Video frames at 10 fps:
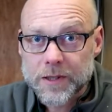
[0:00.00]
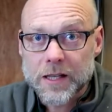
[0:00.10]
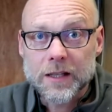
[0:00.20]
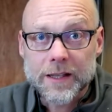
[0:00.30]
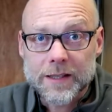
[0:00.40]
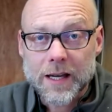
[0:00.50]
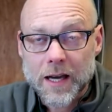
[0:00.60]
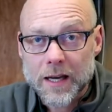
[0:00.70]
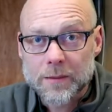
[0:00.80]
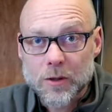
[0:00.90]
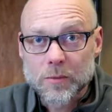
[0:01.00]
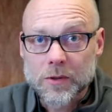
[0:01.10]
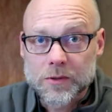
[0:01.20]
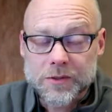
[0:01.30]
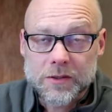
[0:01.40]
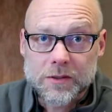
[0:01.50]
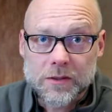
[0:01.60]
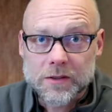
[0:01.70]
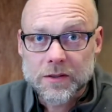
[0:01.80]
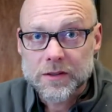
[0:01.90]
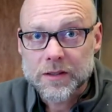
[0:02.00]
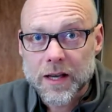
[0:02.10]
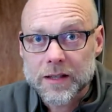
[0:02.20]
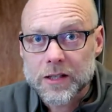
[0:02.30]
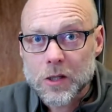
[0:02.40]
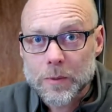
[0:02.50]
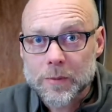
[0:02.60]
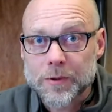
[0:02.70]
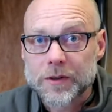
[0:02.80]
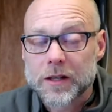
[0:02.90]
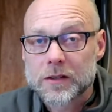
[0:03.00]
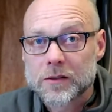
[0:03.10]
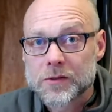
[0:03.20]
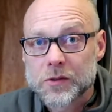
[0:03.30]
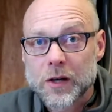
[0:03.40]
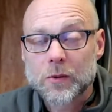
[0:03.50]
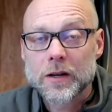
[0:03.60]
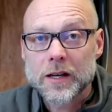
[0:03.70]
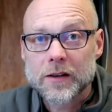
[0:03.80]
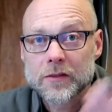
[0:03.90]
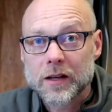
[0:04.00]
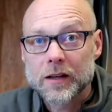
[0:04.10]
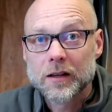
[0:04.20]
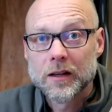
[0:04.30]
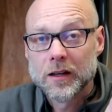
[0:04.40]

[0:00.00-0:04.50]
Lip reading: killing time almost. It's not terribly productive. So I want to have like